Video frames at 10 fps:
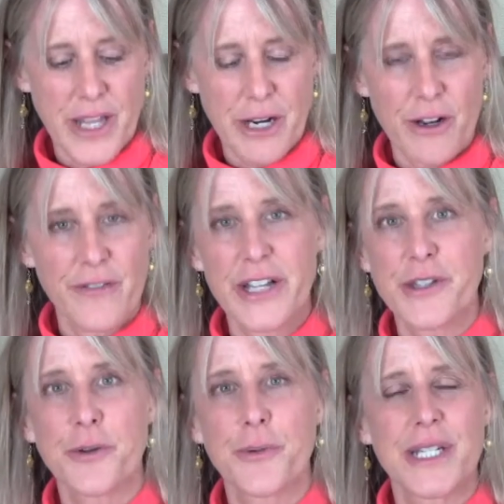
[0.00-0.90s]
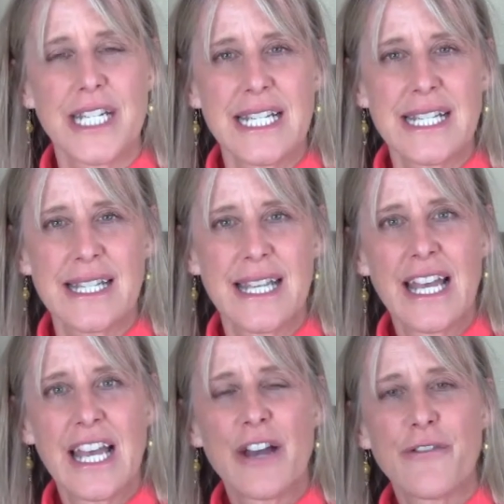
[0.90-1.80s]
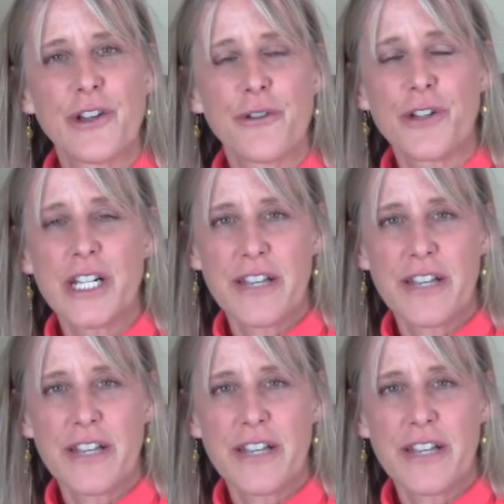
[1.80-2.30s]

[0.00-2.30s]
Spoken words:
area of expertise, feel free